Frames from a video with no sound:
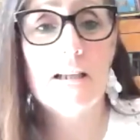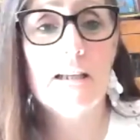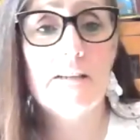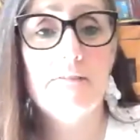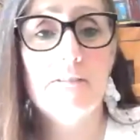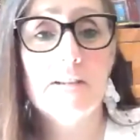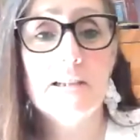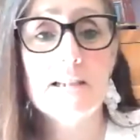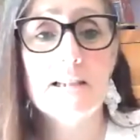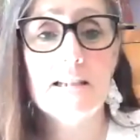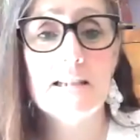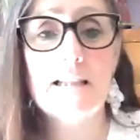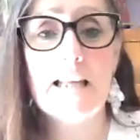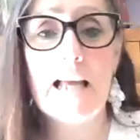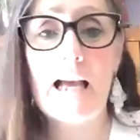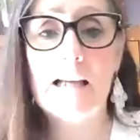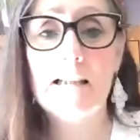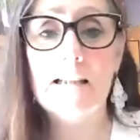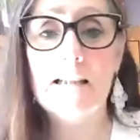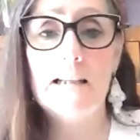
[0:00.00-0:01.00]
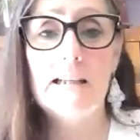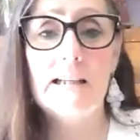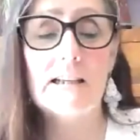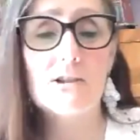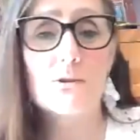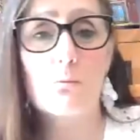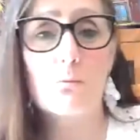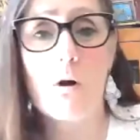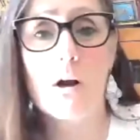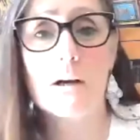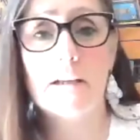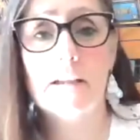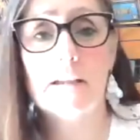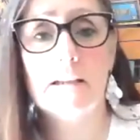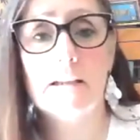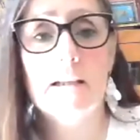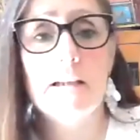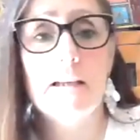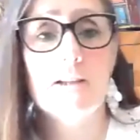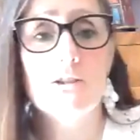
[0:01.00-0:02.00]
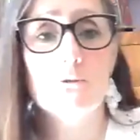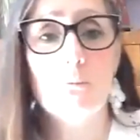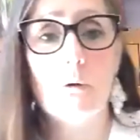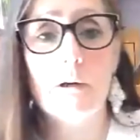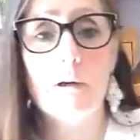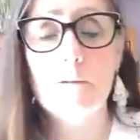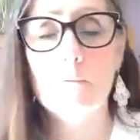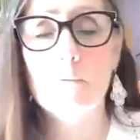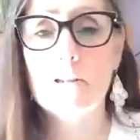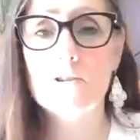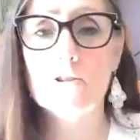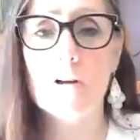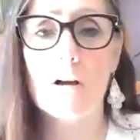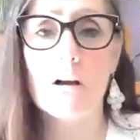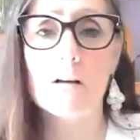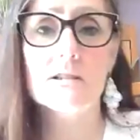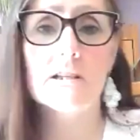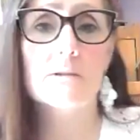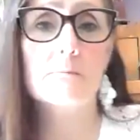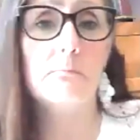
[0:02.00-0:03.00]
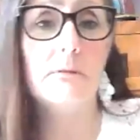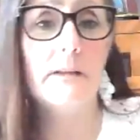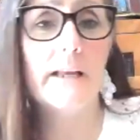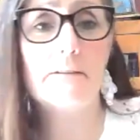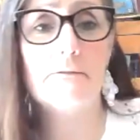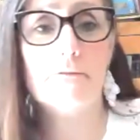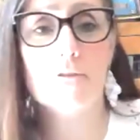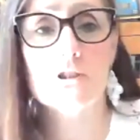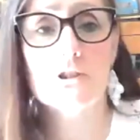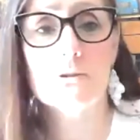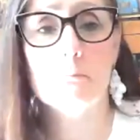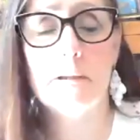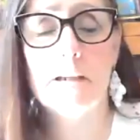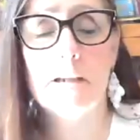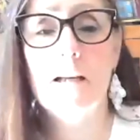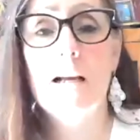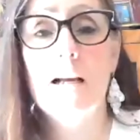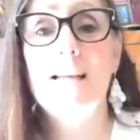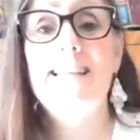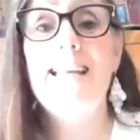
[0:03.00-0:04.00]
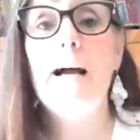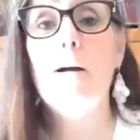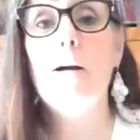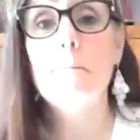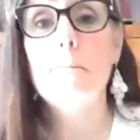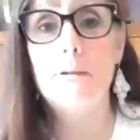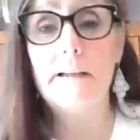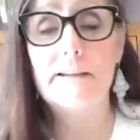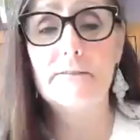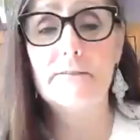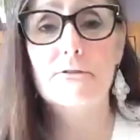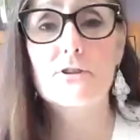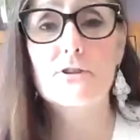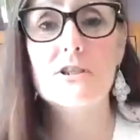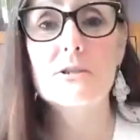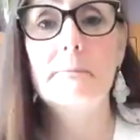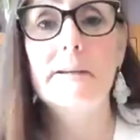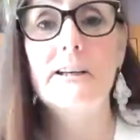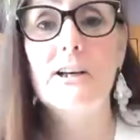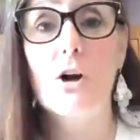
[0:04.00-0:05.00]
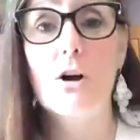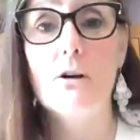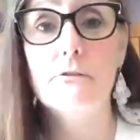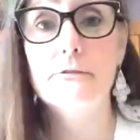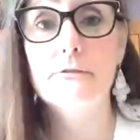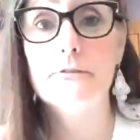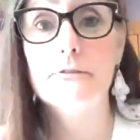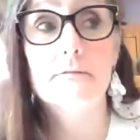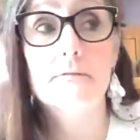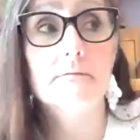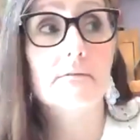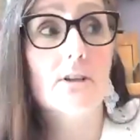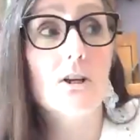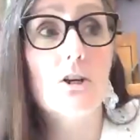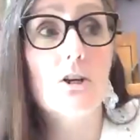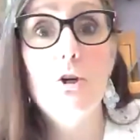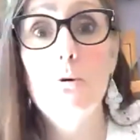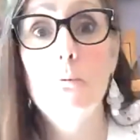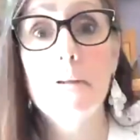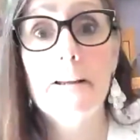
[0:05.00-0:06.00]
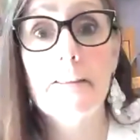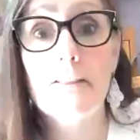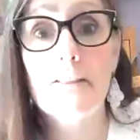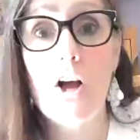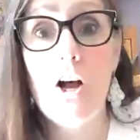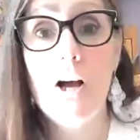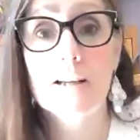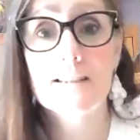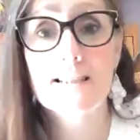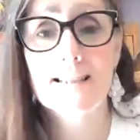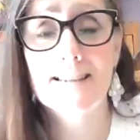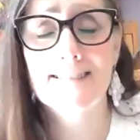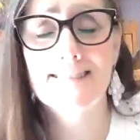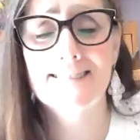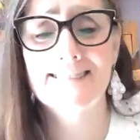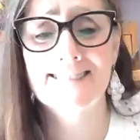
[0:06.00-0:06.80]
If it isn't that, it's walking, it's running with the dogs, it's playing frisbee. Now I'm playing frisbee golf. Who would have thought?